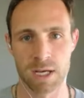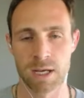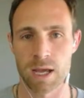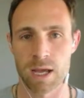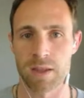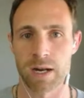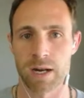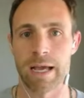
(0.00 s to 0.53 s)

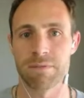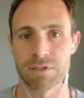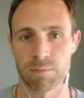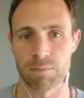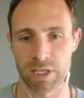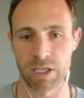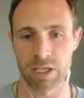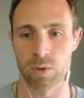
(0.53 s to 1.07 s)
And, and then like, I have
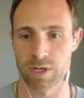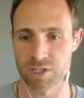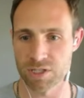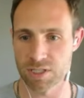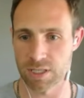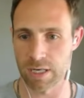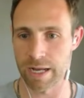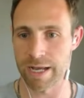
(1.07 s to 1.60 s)
some key color?
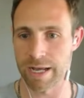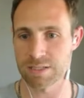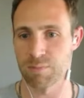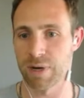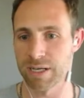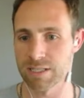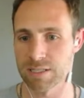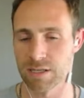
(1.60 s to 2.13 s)
questions that I ask
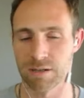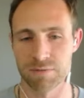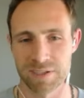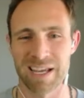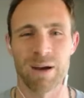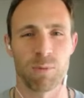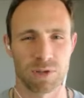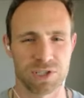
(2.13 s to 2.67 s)
myself.
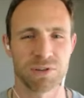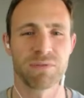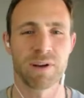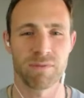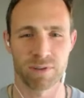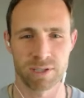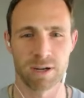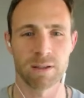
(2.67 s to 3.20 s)
Yeah, what's your
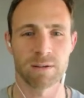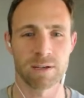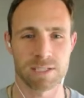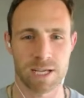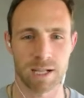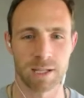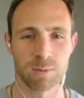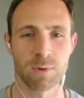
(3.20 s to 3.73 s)
favorite color?
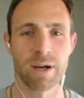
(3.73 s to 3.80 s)
Exactly.